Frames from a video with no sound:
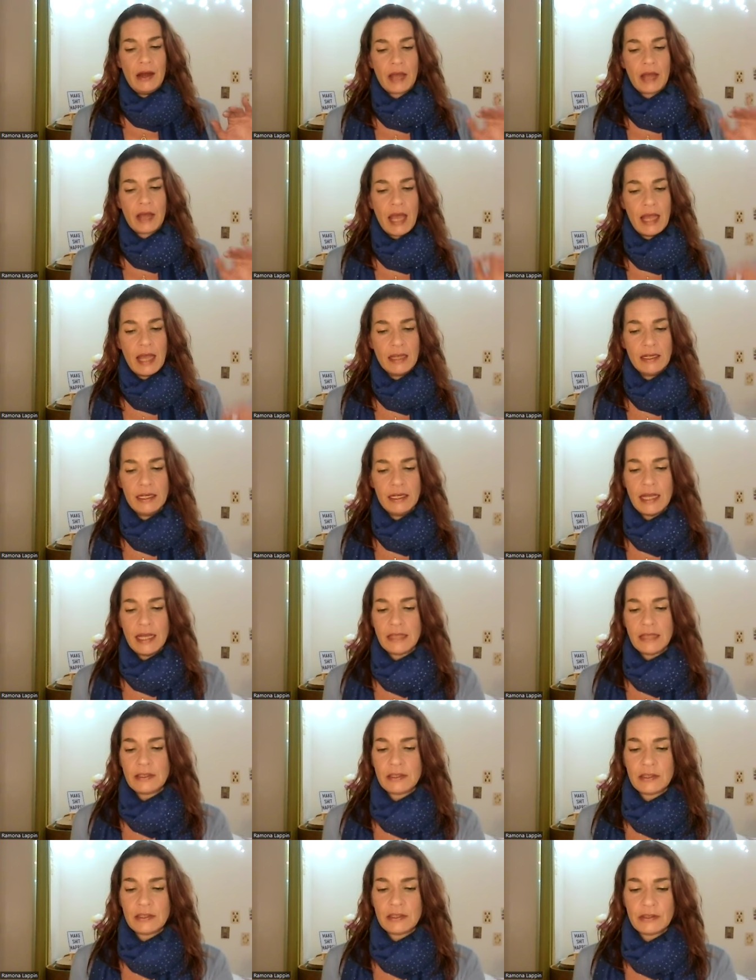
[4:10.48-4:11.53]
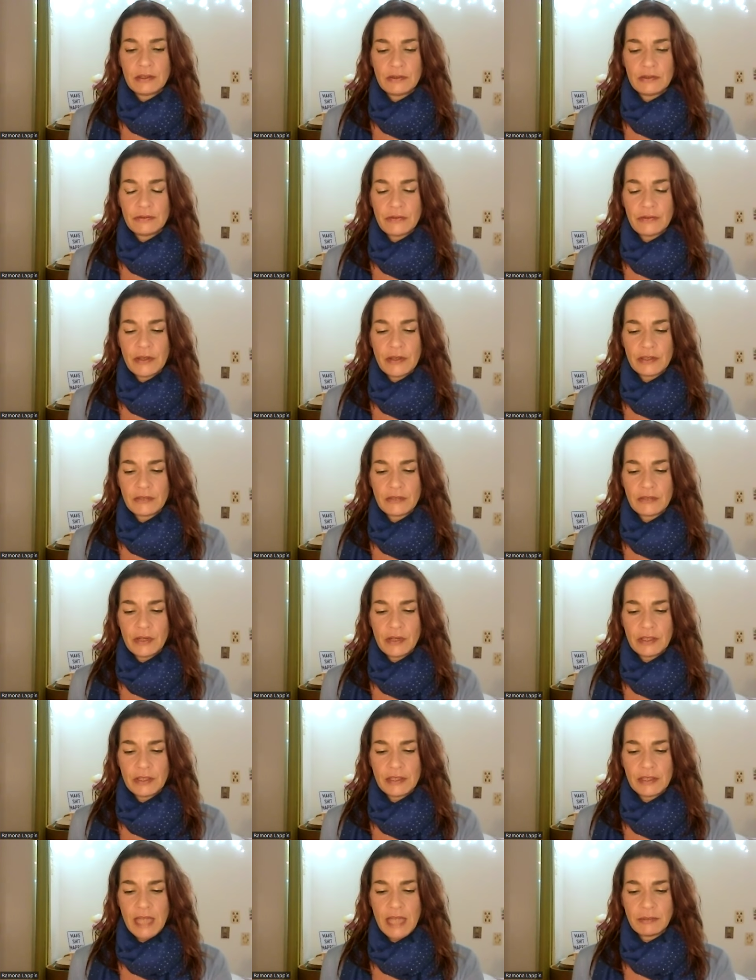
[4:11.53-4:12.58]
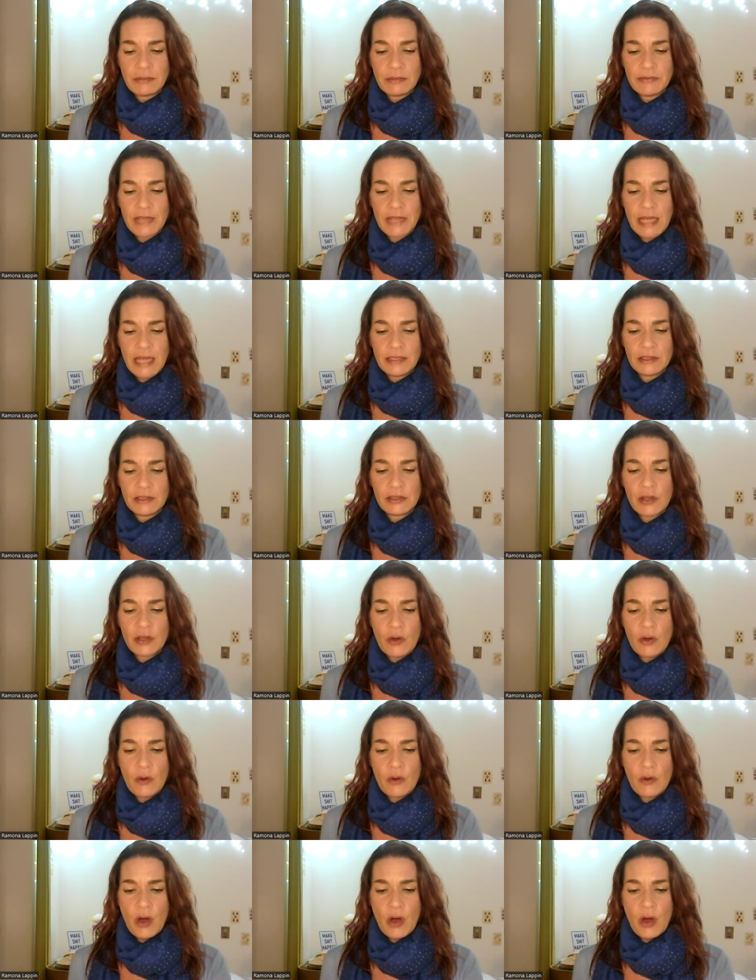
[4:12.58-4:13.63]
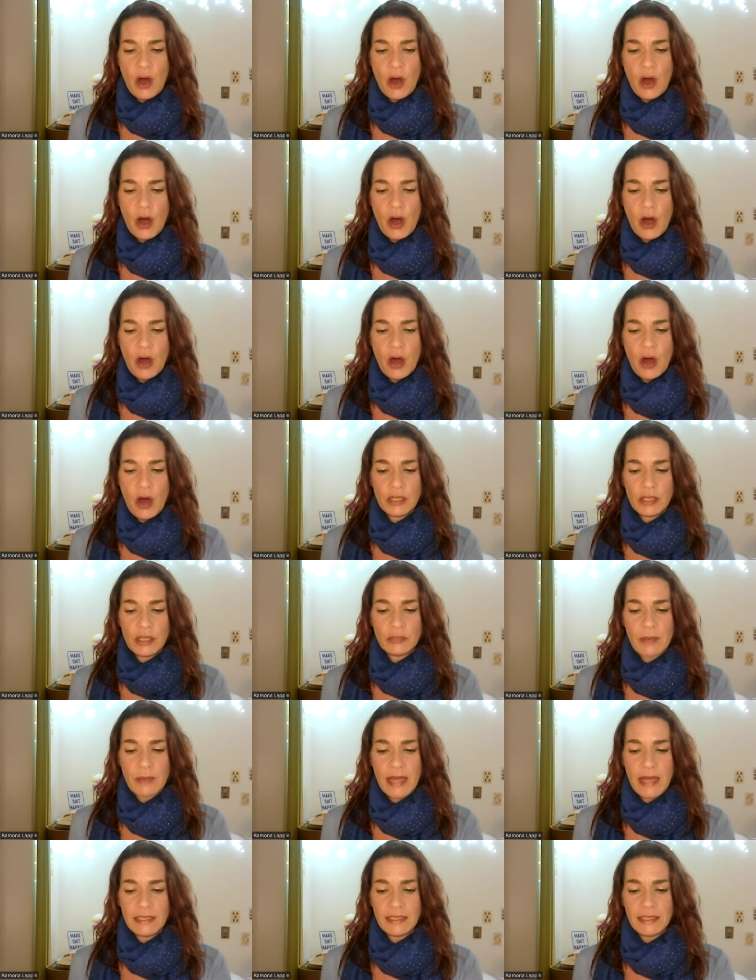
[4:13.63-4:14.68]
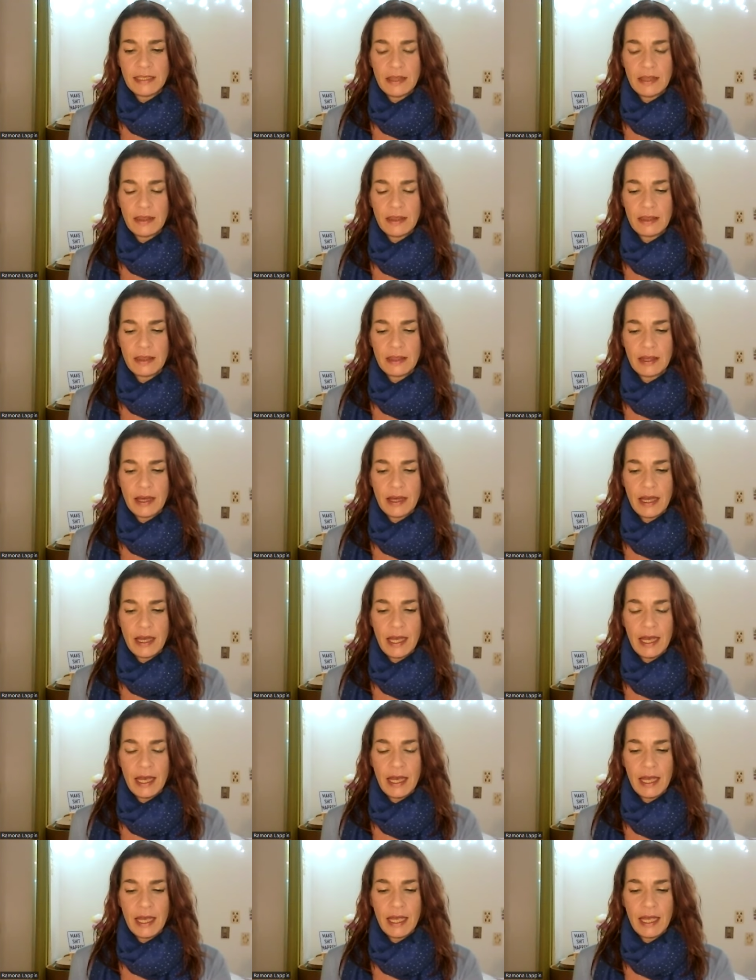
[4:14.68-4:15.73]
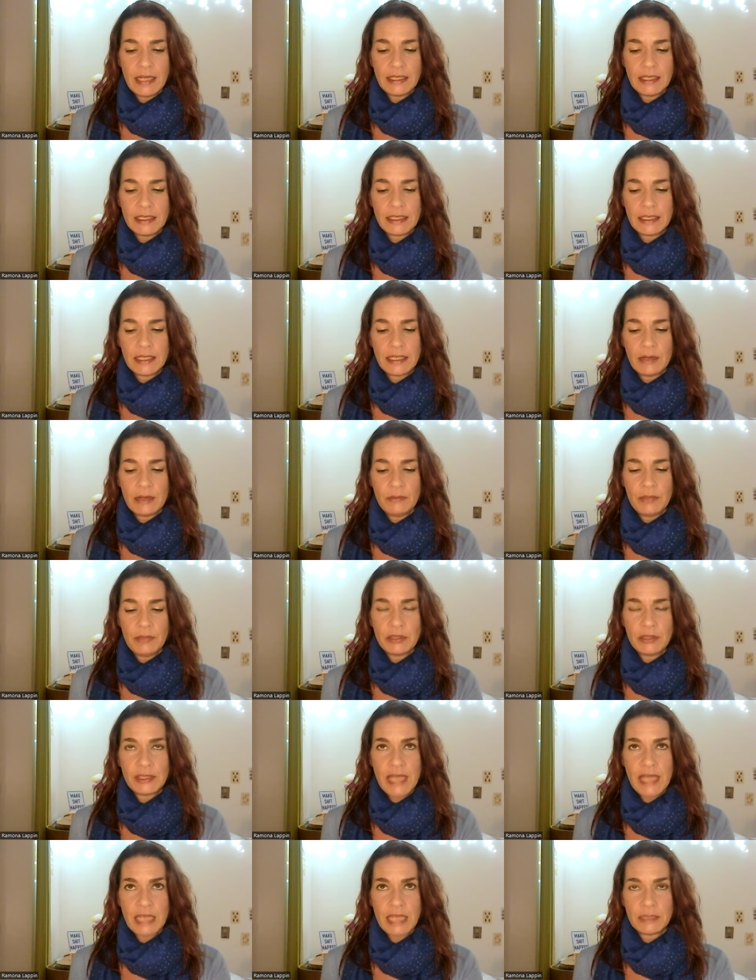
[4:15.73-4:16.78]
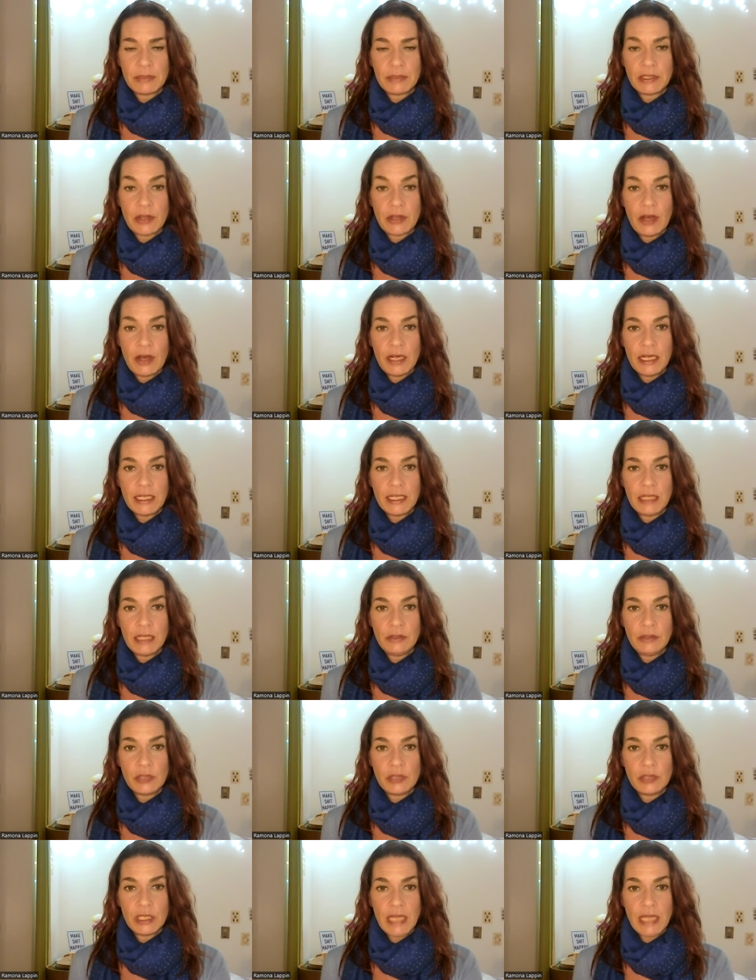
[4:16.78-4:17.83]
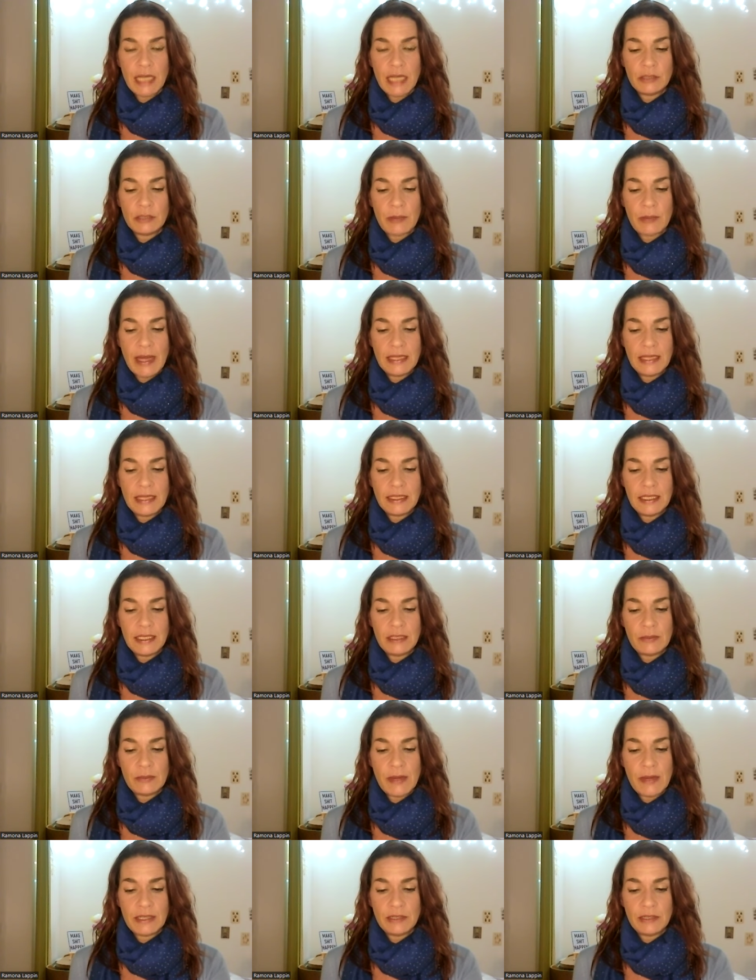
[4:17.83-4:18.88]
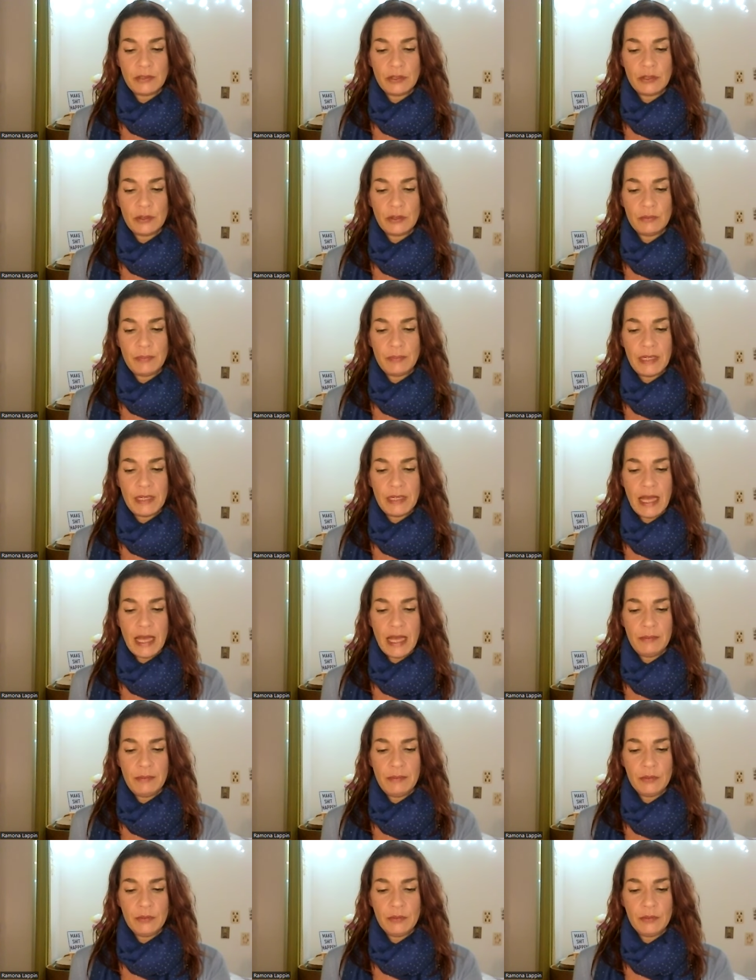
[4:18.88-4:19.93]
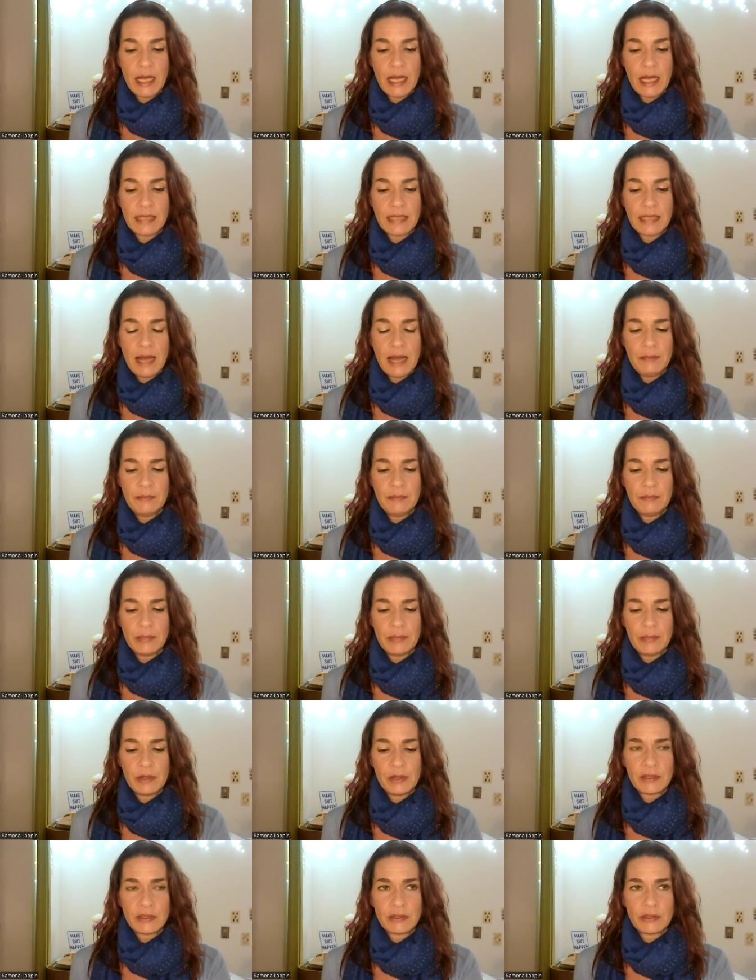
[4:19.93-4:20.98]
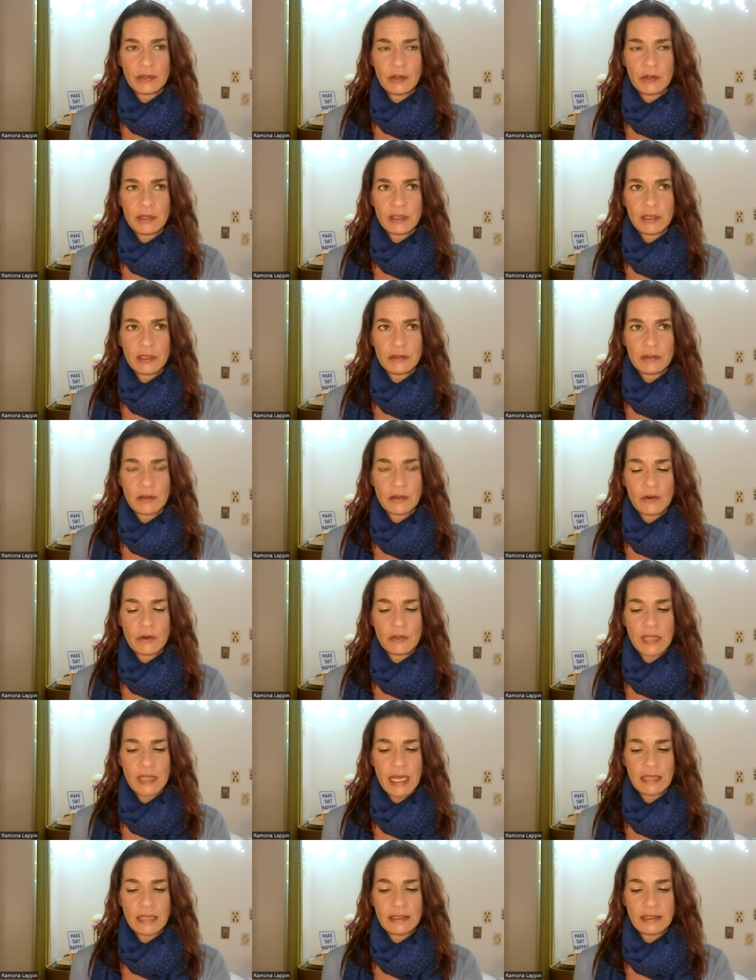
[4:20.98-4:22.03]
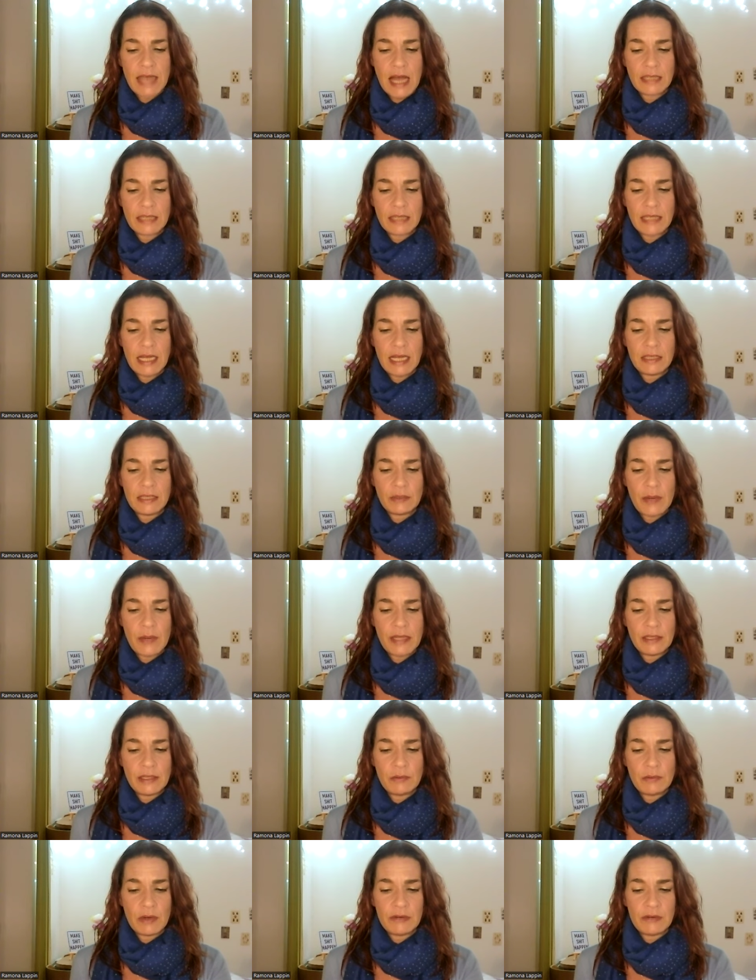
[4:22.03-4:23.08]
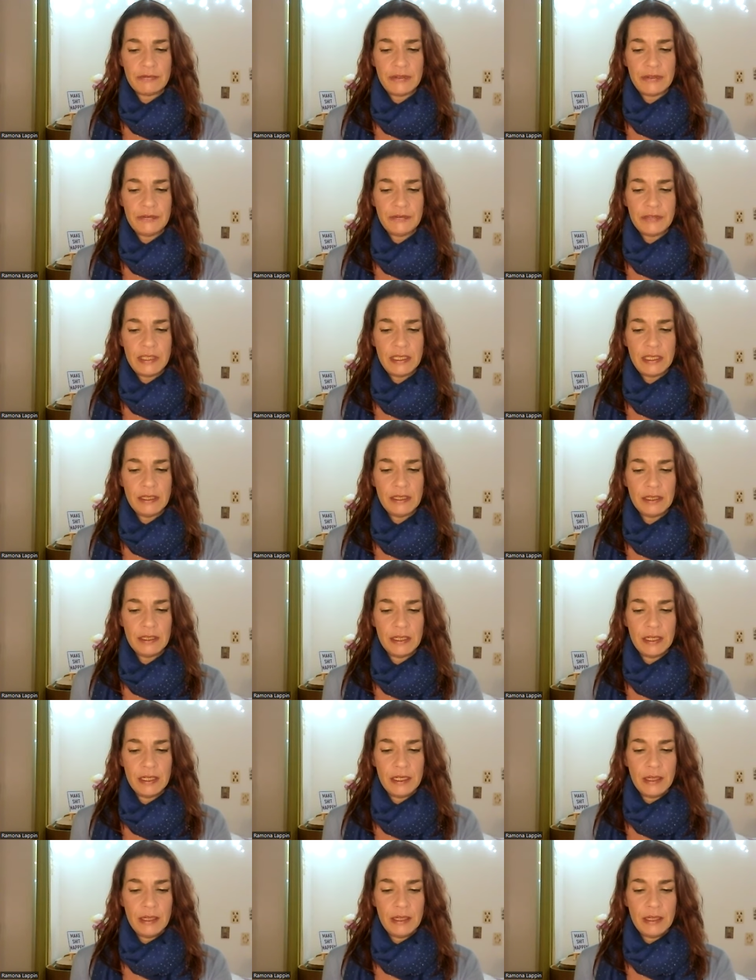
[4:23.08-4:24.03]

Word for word: okay, let's first of all start with that. So on the 20th, at we start a bit earlier than usual at 20 22 p.m uk time because the solstice goes exact at 21.50